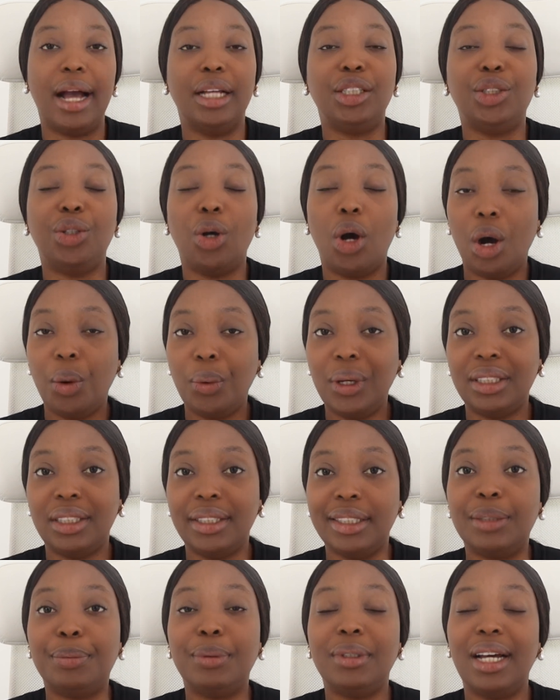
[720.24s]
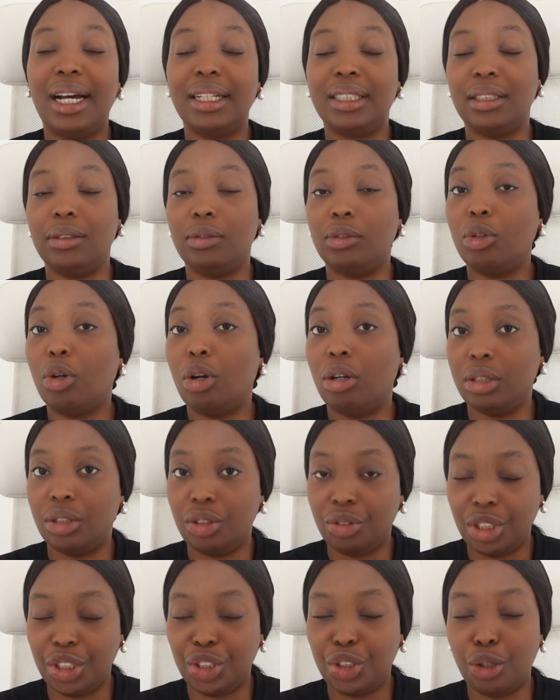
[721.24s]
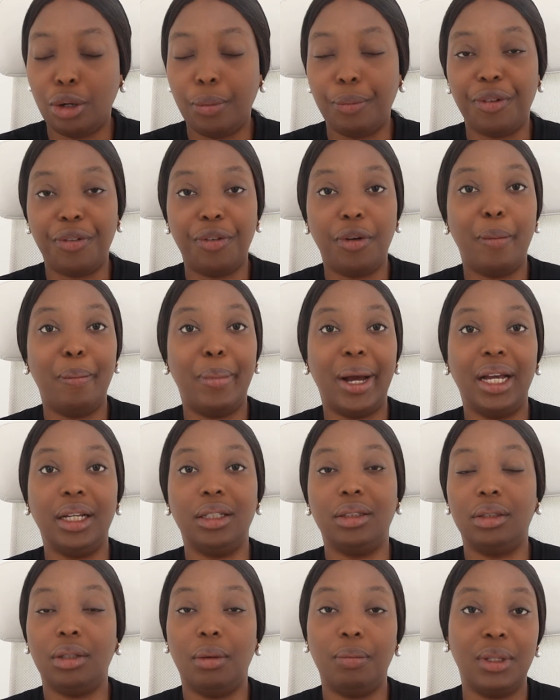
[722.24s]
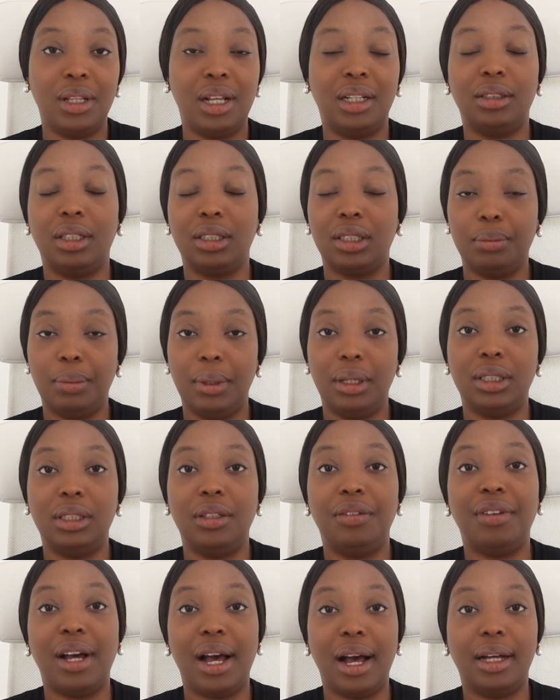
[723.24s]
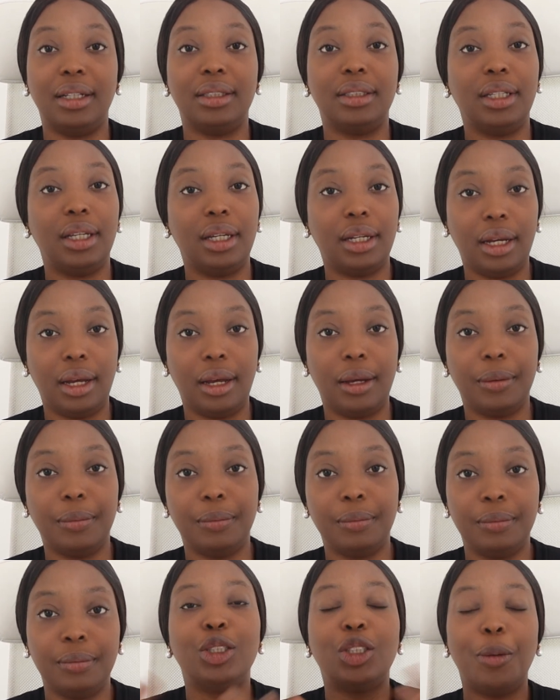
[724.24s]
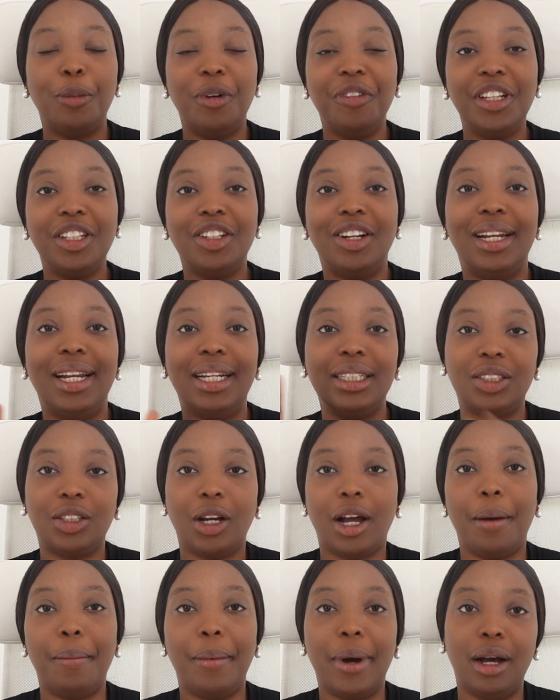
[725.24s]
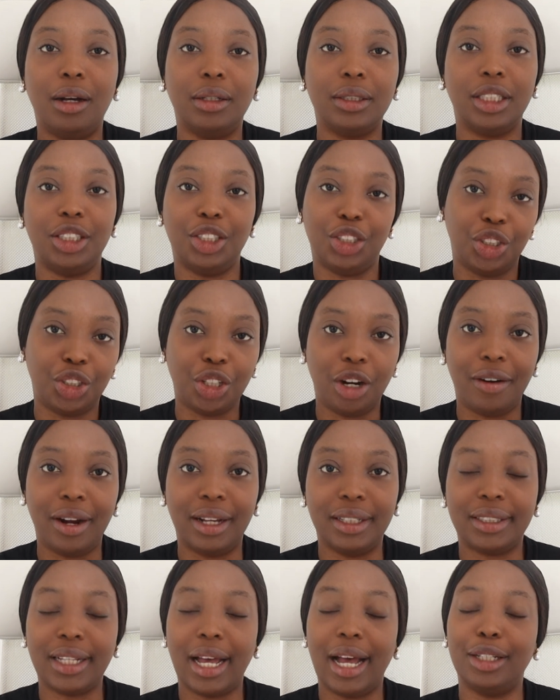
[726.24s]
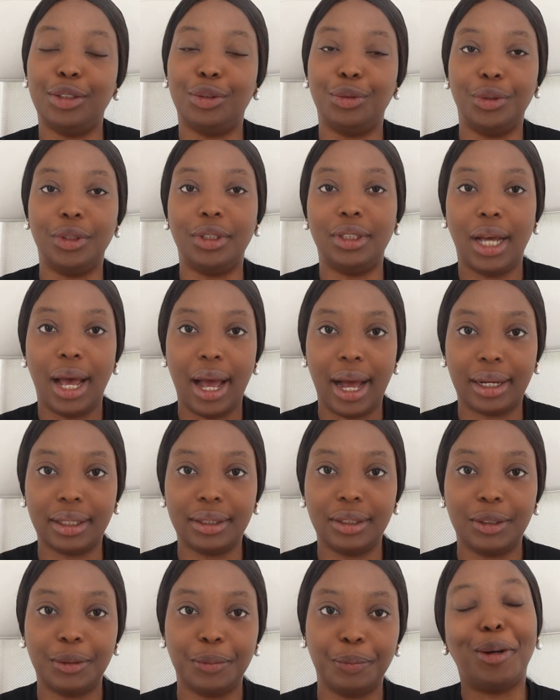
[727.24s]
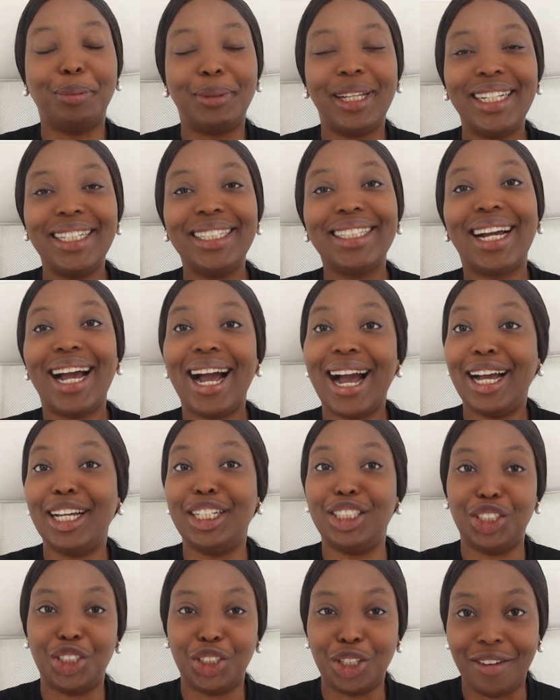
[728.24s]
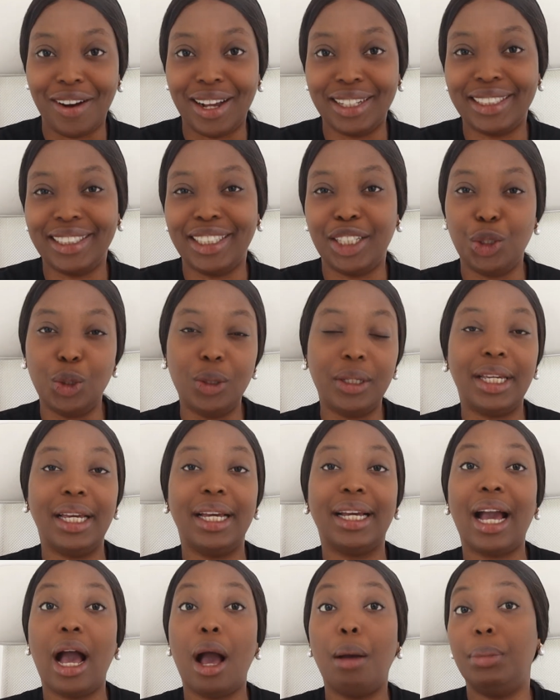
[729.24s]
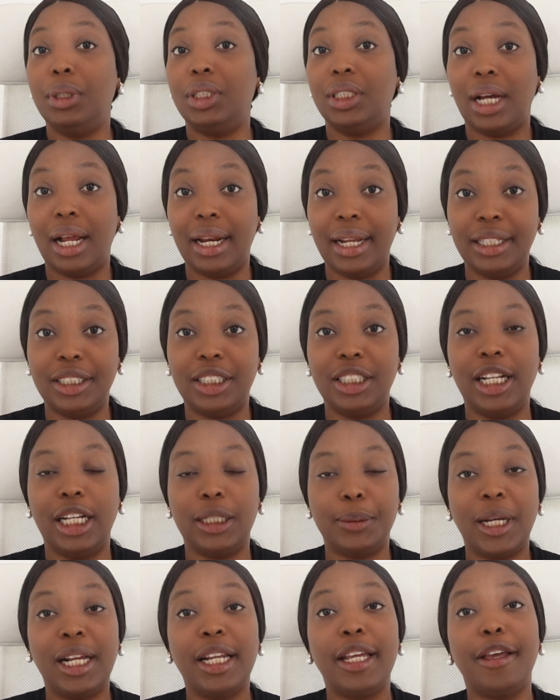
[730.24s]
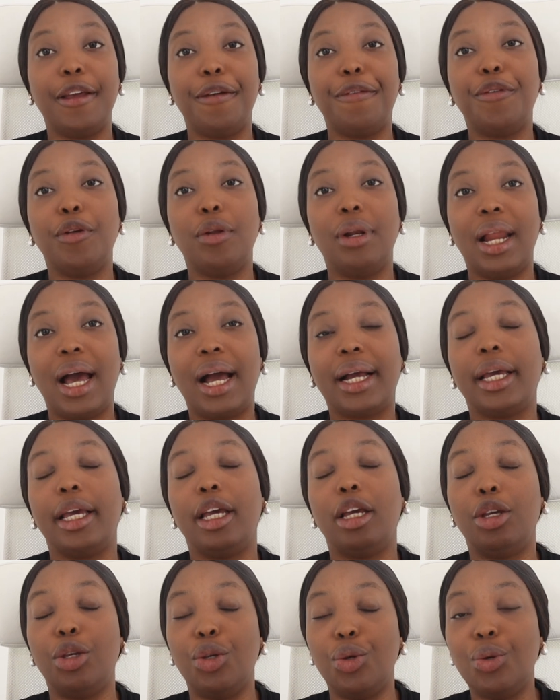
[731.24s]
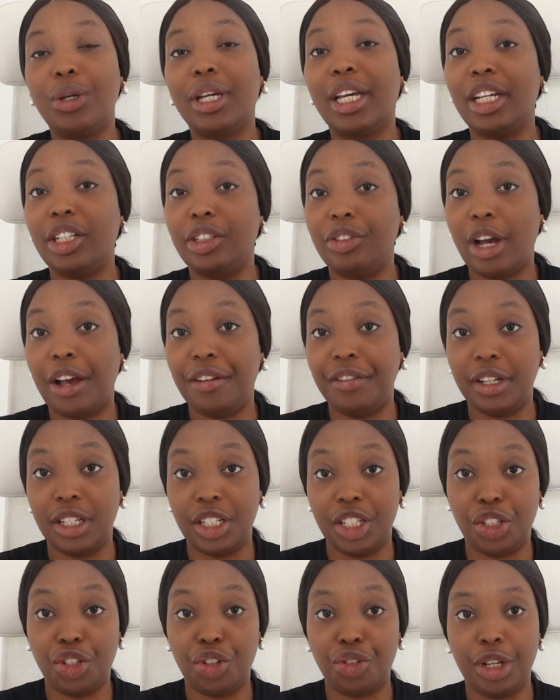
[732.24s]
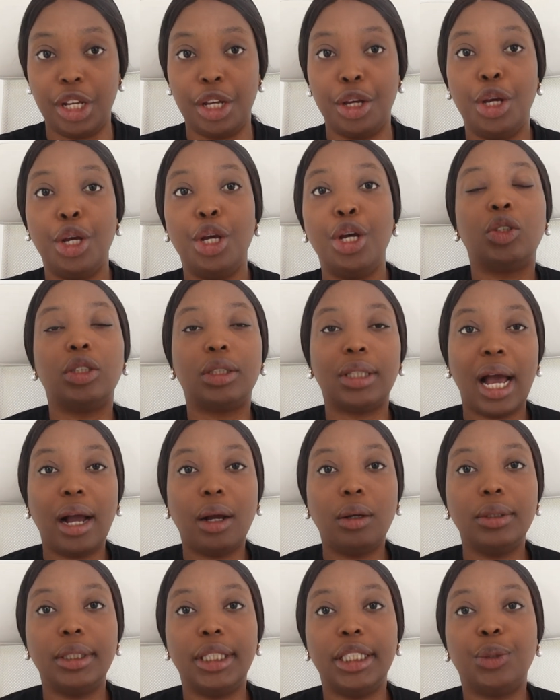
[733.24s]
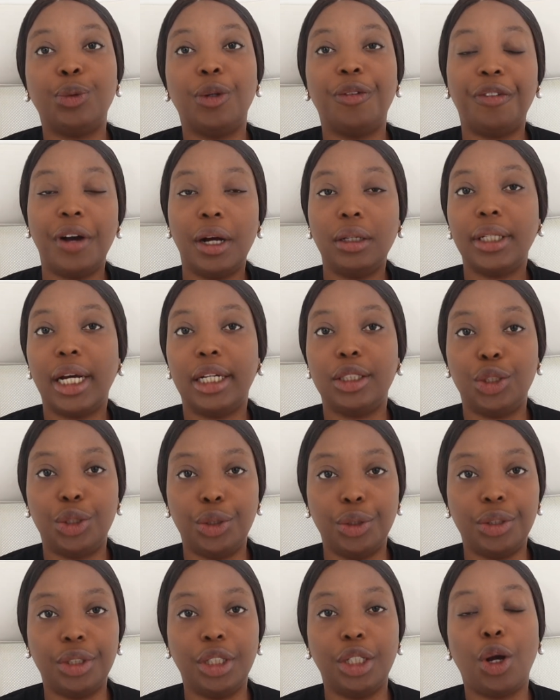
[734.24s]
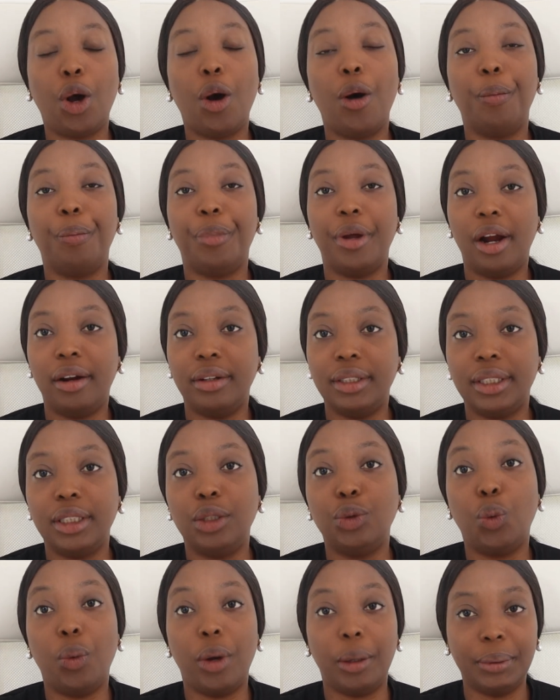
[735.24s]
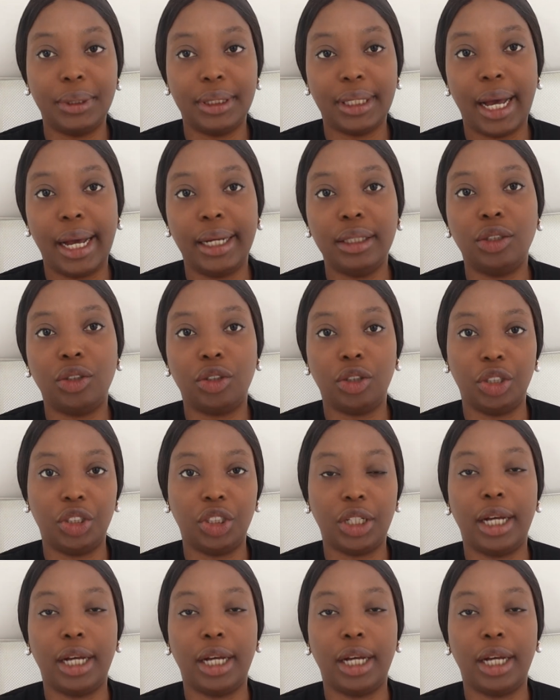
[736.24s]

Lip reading: and you always need to put that into consideration before buying something as expensive as a car. So moving on, let's talk about insurance and road tax. Obtaining car insurance in the UK can be challenging, especially if you lack a UK driving history. To tackle this, we found that using comparison websites such